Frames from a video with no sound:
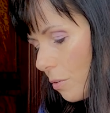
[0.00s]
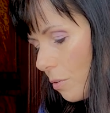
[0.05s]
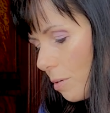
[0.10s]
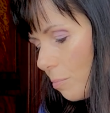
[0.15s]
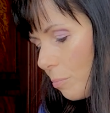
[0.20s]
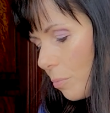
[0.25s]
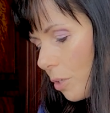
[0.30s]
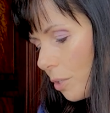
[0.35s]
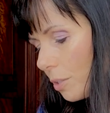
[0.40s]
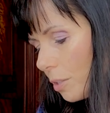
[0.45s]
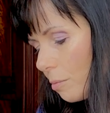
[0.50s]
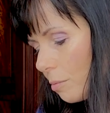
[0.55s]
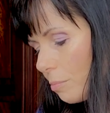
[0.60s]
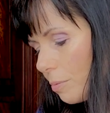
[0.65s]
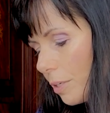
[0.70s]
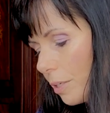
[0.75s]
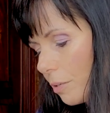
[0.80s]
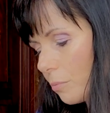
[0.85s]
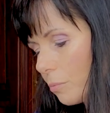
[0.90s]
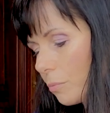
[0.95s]
up a little
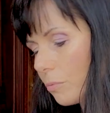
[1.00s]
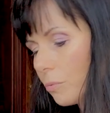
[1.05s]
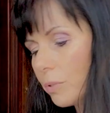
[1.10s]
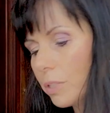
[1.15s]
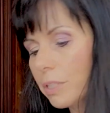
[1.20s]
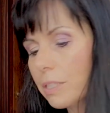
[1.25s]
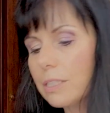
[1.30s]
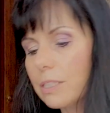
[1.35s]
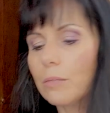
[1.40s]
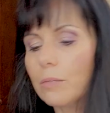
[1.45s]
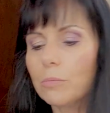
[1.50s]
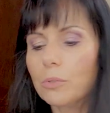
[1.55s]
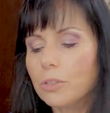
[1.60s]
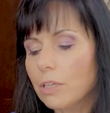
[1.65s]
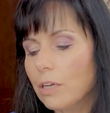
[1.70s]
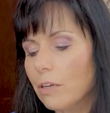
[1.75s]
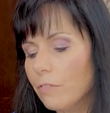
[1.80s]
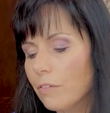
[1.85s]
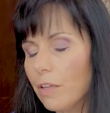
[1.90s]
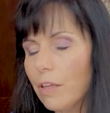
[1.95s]
bit with the Summer
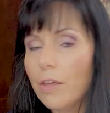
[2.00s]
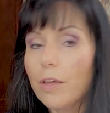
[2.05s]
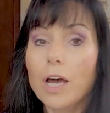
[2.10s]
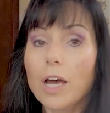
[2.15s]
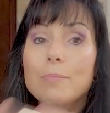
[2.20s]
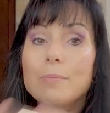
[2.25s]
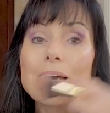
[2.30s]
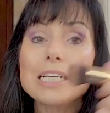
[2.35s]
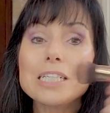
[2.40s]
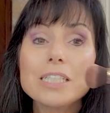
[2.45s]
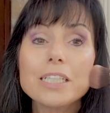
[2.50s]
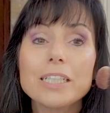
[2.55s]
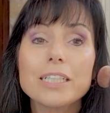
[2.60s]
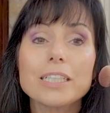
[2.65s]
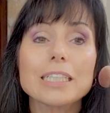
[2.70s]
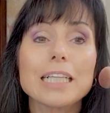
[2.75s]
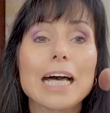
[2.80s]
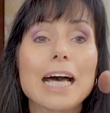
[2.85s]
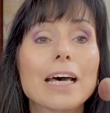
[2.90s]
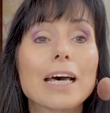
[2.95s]
Love. I'm actually
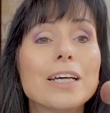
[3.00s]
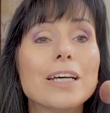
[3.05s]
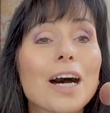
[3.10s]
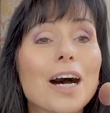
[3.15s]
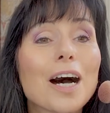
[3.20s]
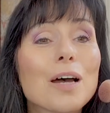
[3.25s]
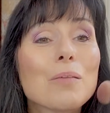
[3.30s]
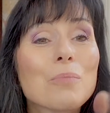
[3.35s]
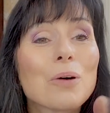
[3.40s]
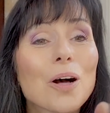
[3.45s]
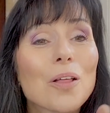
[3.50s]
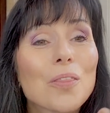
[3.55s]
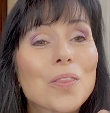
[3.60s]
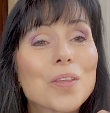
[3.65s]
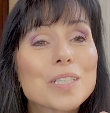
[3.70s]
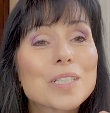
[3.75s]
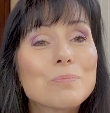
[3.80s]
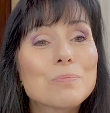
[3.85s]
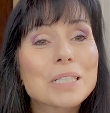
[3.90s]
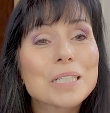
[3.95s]
glad I bought
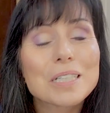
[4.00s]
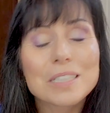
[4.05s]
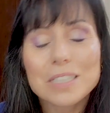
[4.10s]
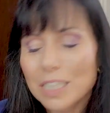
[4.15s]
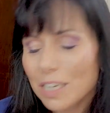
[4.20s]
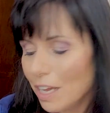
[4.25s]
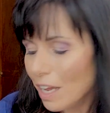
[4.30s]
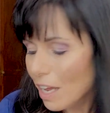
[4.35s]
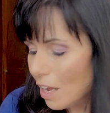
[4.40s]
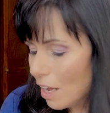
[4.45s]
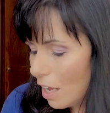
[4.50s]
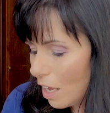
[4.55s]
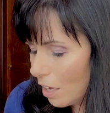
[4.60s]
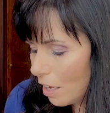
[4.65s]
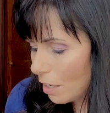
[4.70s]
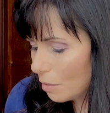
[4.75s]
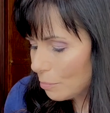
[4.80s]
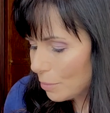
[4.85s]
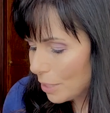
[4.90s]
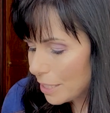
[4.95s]
this because
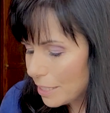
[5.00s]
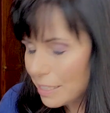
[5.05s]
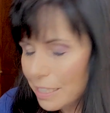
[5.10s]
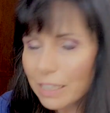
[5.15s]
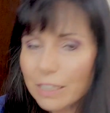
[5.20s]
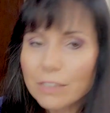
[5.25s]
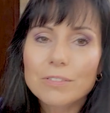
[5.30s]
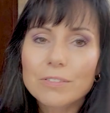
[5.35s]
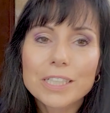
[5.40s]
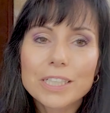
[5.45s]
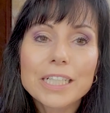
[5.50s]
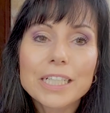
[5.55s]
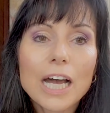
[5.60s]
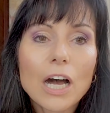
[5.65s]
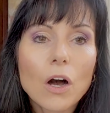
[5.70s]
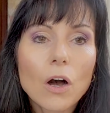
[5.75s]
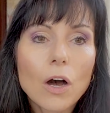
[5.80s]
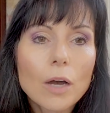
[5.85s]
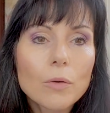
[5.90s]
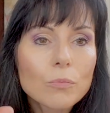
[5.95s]
on my tin right
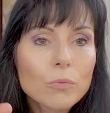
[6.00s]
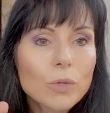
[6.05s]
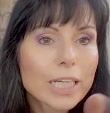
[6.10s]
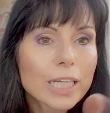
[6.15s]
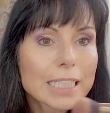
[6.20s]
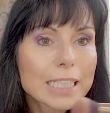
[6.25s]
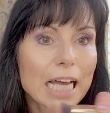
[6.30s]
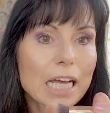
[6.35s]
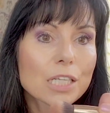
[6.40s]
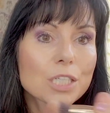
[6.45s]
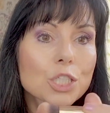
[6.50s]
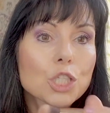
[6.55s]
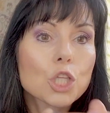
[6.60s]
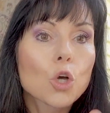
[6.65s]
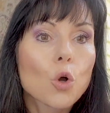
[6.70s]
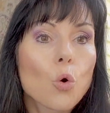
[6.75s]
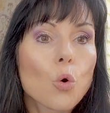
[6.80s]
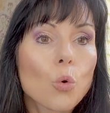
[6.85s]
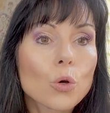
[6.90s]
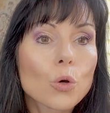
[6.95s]
now, I'm like down to the
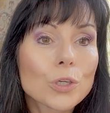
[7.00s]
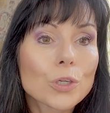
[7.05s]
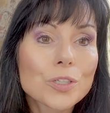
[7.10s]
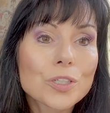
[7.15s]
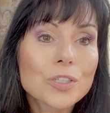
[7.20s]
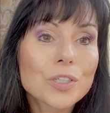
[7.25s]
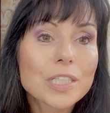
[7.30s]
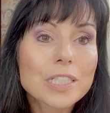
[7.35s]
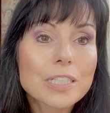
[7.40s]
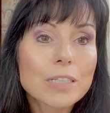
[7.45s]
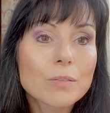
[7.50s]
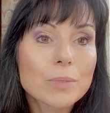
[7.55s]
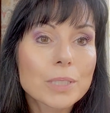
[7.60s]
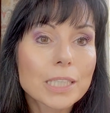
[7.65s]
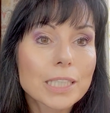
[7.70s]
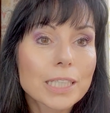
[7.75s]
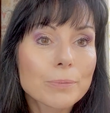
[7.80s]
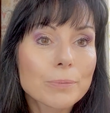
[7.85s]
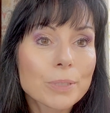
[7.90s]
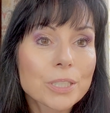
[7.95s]
corners on some of
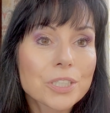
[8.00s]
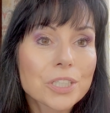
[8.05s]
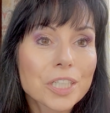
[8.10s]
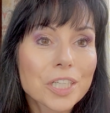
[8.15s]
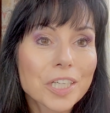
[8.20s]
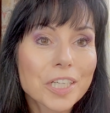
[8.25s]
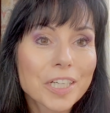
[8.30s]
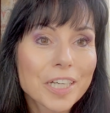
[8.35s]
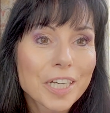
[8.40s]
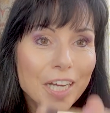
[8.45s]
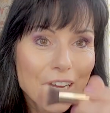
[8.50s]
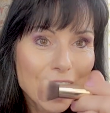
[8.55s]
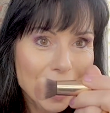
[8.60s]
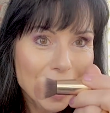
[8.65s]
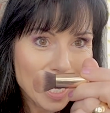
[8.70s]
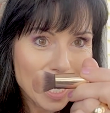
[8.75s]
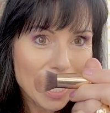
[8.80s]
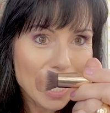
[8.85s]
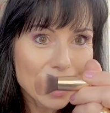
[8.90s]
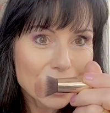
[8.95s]
the lip and cheek,
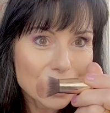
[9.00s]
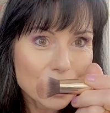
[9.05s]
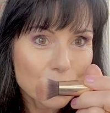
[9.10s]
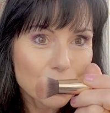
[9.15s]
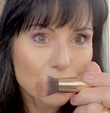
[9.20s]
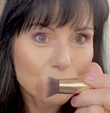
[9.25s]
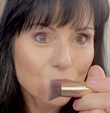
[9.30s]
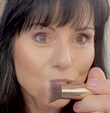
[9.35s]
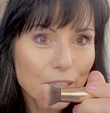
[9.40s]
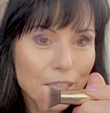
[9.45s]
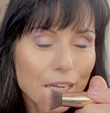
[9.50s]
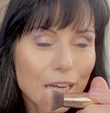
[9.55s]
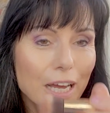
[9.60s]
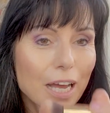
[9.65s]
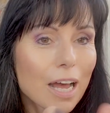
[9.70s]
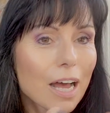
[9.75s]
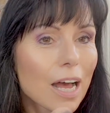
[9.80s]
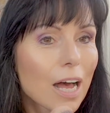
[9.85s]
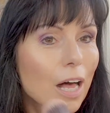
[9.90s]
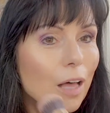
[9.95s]
and so it really
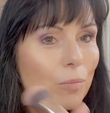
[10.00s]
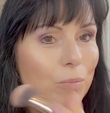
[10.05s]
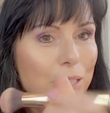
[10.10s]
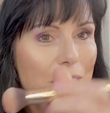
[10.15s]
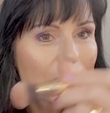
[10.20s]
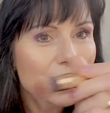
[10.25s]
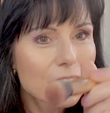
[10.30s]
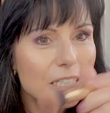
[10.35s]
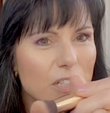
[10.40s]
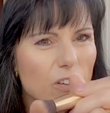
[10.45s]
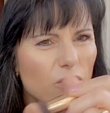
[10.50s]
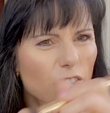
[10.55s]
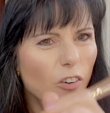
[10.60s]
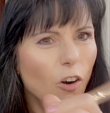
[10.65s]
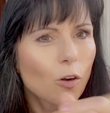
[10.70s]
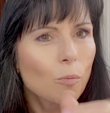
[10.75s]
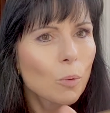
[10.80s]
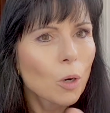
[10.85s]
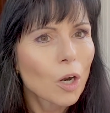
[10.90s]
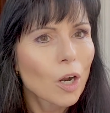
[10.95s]
helps. This is
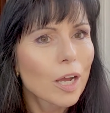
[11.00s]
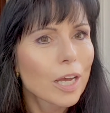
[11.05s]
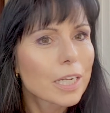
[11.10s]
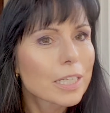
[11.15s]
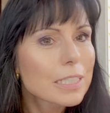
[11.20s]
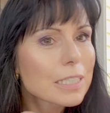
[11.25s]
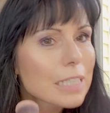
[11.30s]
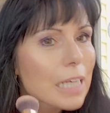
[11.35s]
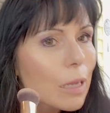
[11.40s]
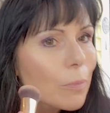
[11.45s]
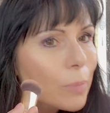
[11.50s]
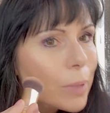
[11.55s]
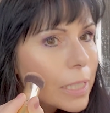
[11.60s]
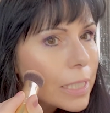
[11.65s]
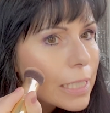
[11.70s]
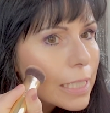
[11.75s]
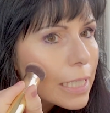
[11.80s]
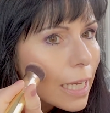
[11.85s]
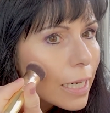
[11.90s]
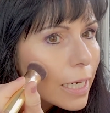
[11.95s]
firmer, and it's helping
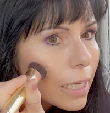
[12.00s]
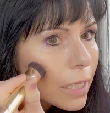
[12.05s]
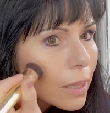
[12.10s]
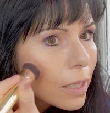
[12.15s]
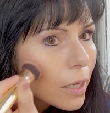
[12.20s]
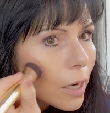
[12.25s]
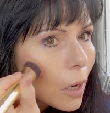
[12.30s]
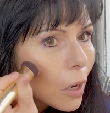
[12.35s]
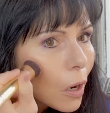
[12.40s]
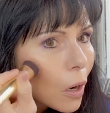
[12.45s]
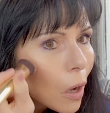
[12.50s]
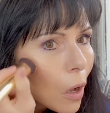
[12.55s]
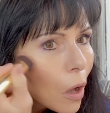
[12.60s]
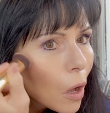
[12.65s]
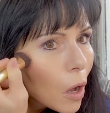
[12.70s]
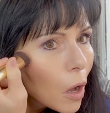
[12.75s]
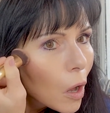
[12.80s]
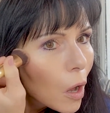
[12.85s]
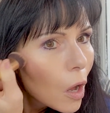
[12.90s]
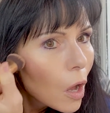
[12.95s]
to get in there
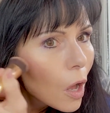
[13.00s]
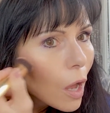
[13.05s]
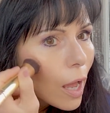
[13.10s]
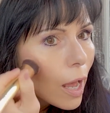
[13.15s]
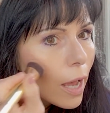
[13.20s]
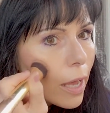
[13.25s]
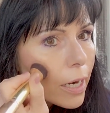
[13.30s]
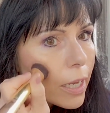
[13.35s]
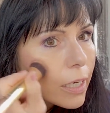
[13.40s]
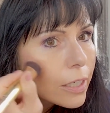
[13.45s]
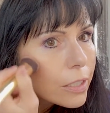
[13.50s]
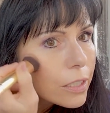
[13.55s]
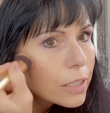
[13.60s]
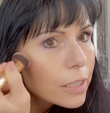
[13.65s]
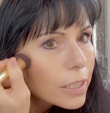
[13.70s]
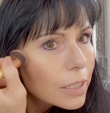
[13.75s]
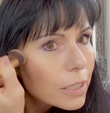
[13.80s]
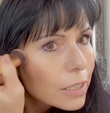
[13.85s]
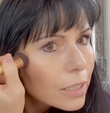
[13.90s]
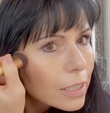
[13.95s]
and
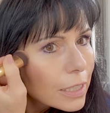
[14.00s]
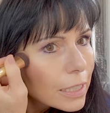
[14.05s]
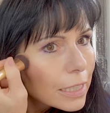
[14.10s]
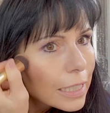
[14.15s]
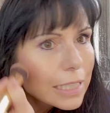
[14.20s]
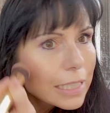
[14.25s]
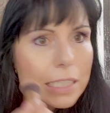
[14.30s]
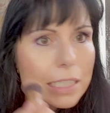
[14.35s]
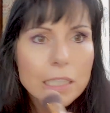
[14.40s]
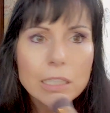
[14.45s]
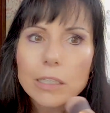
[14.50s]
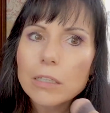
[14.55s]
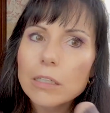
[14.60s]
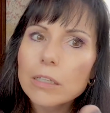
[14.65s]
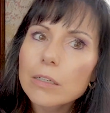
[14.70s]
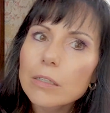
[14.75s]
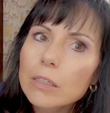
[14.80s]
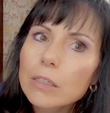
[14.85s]
actually get to the